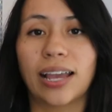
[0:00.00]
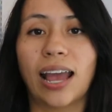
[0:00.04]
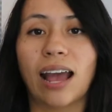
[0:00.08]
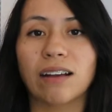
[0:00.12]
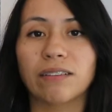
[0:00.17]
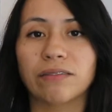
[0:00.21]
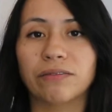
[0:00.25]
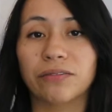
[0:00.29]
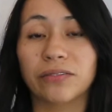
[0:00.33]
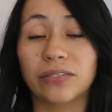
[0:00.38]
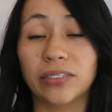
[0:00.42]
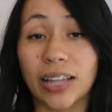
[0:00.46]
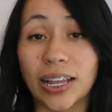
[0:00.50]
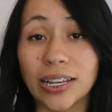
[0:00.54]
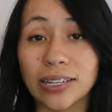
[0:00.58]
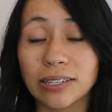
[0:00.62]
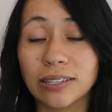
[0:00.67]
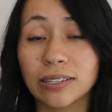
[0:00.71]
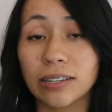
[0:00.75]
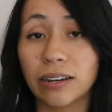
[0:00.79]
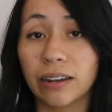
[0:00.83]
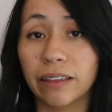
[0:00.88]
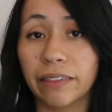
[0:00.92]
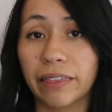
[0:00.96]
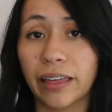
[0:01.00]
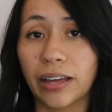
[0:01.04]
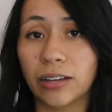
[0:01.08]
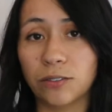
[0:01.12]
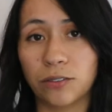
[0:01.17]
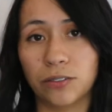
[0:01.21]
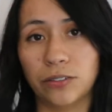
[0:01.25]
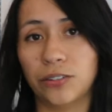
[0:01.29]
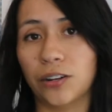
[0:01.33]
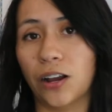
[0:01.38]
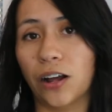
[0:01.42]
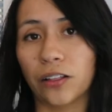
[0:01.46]
have less than
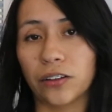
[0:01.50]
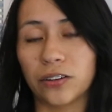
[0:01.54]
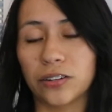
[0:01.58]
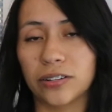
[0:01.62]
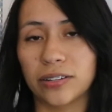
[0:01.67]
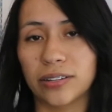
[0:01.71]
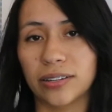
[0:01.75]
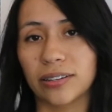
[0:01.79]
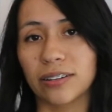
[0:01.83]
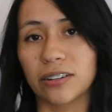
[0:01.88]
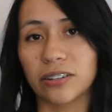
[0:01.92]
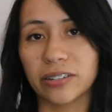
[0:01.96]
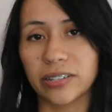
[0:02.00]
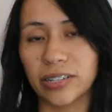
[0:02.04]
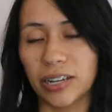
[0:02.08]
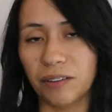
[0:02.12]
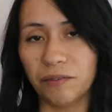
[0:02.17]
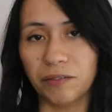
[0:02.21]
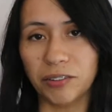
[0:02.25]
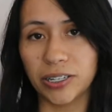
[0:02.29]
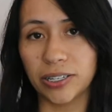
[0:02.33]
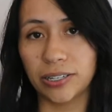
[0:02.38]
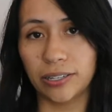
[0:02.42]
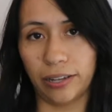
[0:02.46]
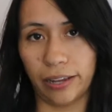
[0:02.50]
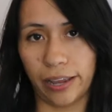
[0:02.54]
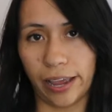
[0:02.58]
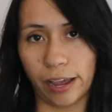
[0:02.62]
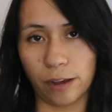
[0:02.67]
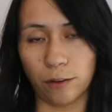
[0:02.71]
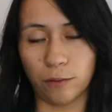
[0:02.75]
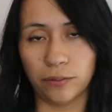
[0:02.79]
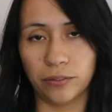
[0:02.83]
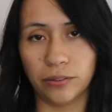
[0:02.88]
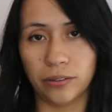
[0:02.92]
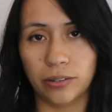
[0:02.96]
$1,000 in their savings
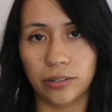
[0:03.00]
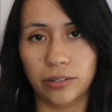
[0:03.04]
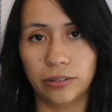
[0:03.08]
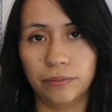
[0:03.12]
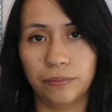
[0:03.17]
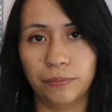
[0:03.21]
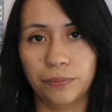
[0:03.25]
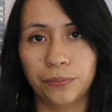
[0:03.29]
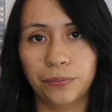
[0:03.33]
account.